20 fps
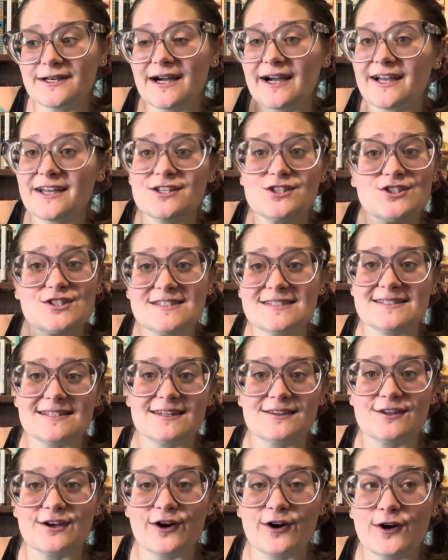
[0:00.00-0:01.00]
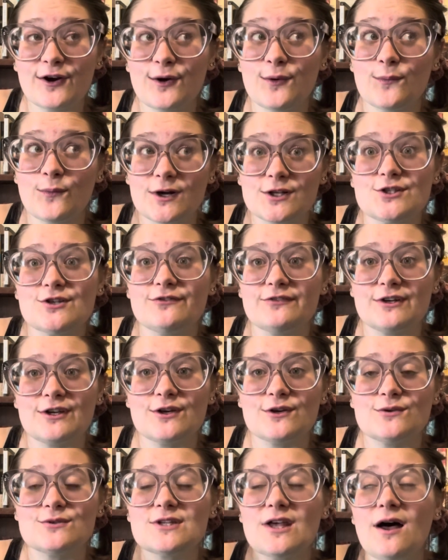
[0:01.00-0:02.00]
I can just sit there and watch her
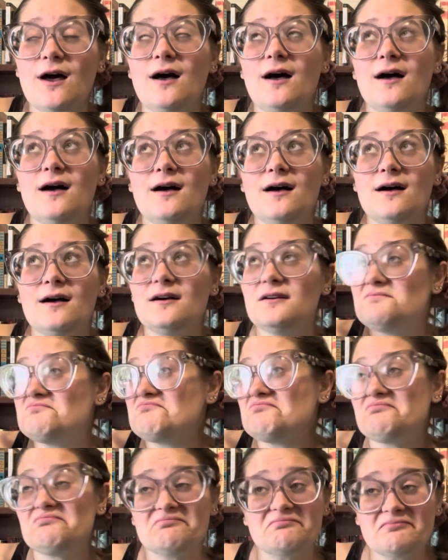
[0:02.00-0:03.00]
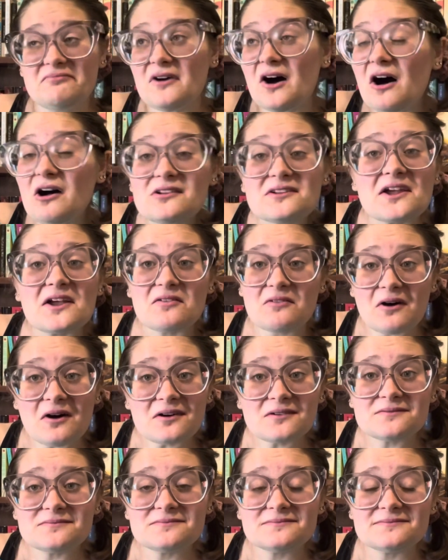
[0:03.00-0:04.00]
videos all day long.